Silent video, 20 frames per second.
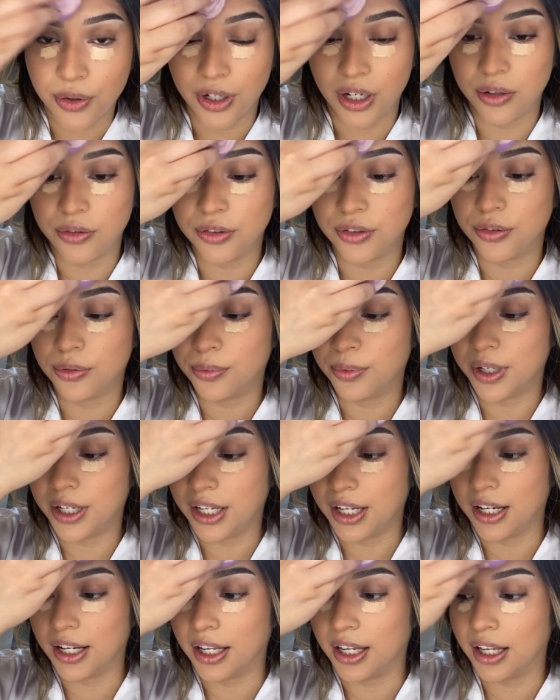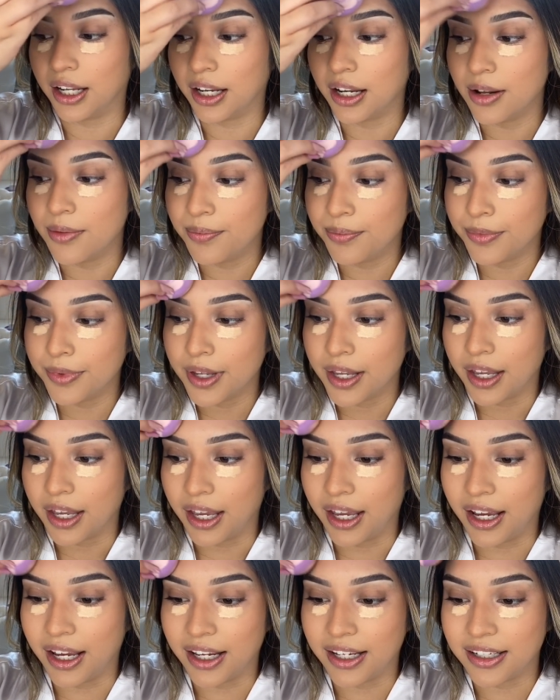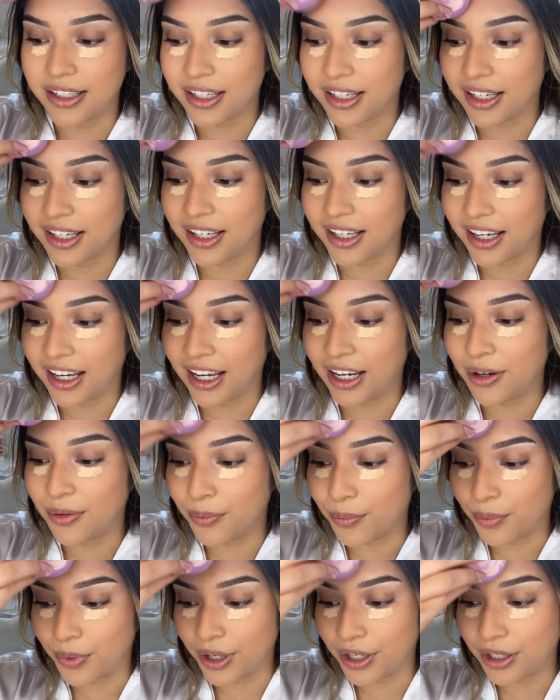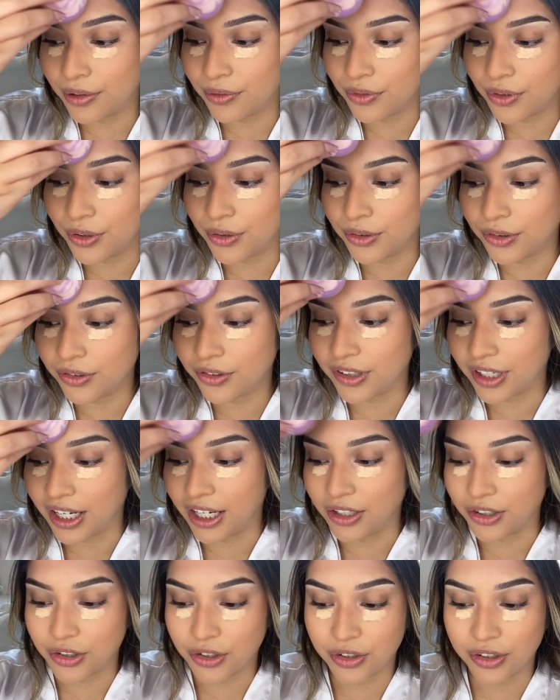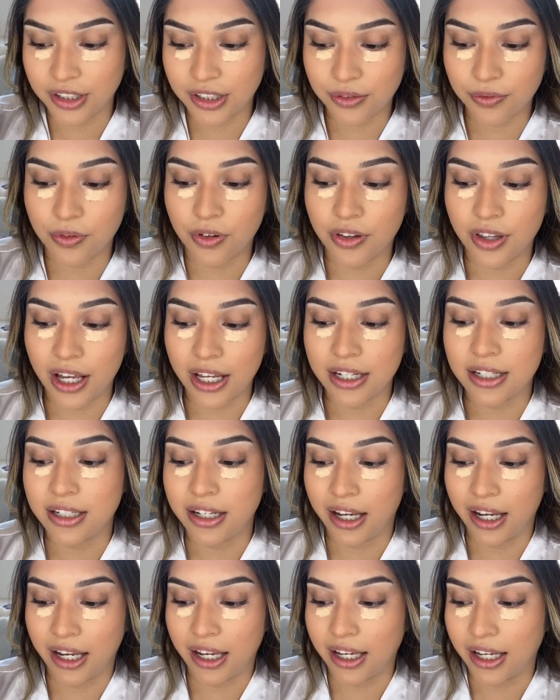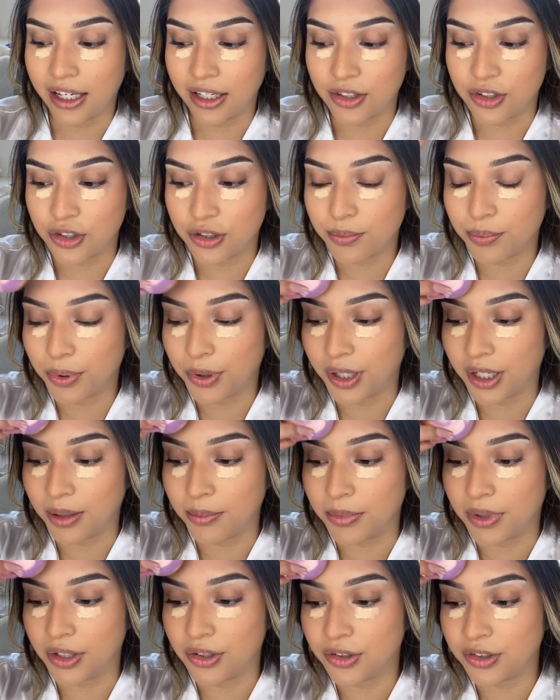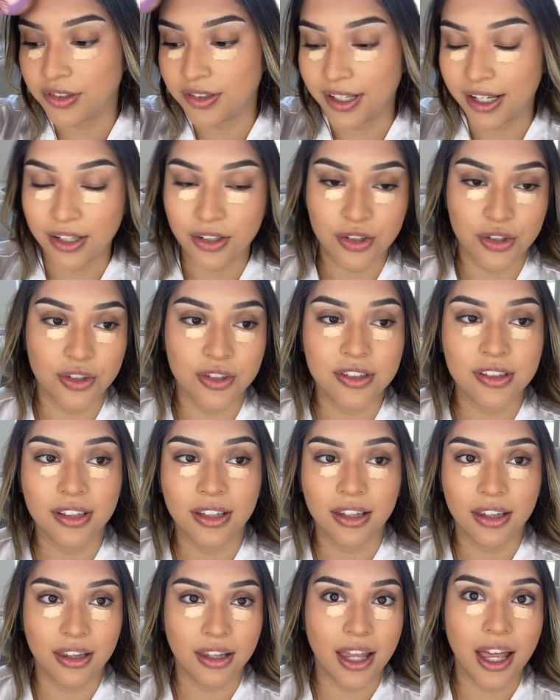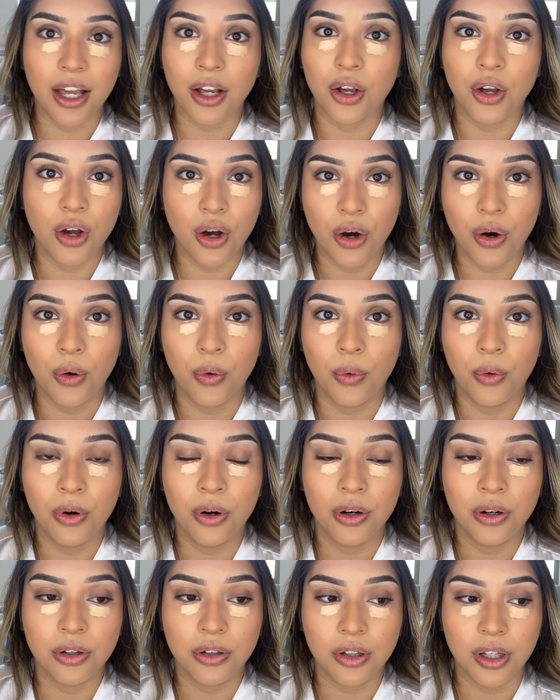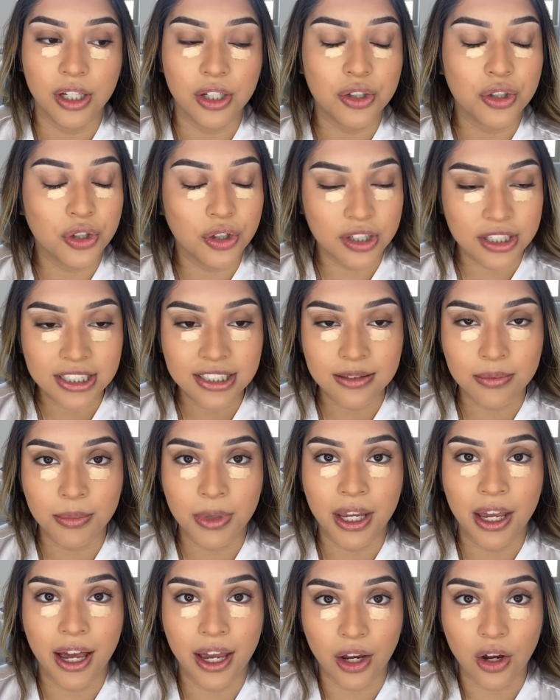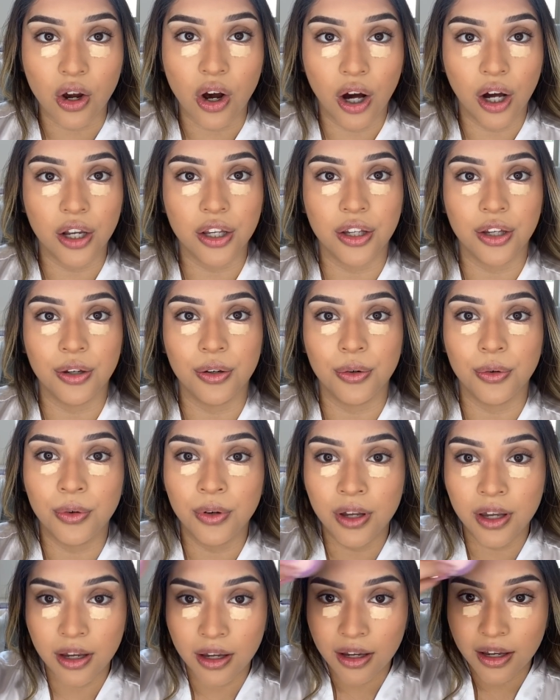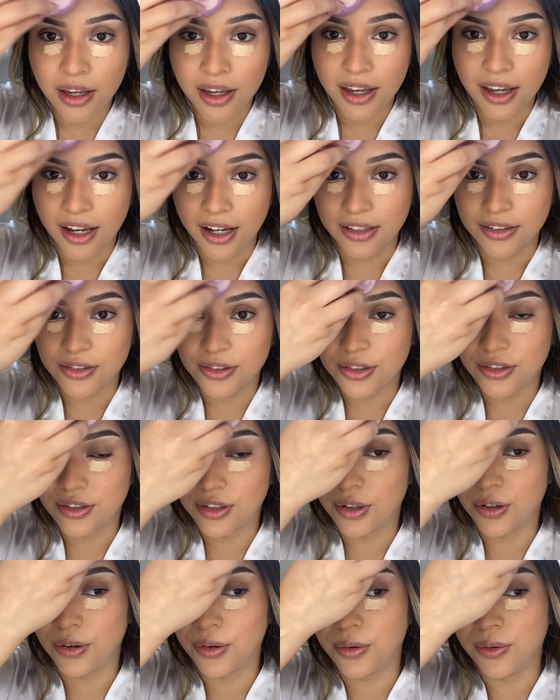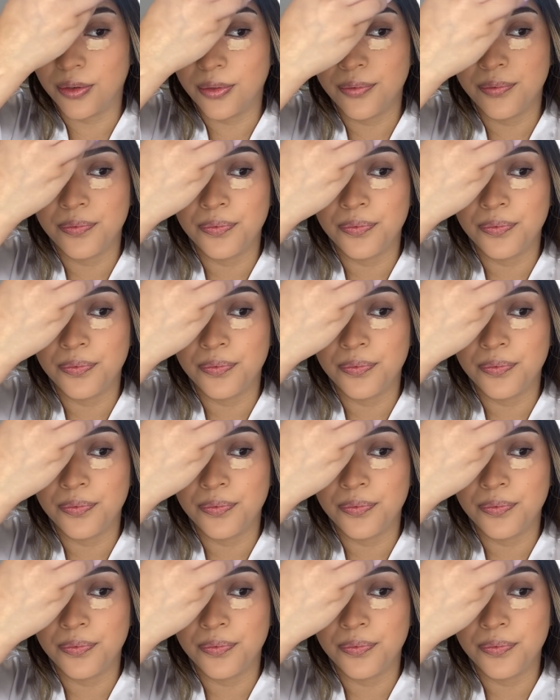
and I was reading it. And in one of those entries for that day, it just pretty much said, just let go. Like, trust me, I got you. And so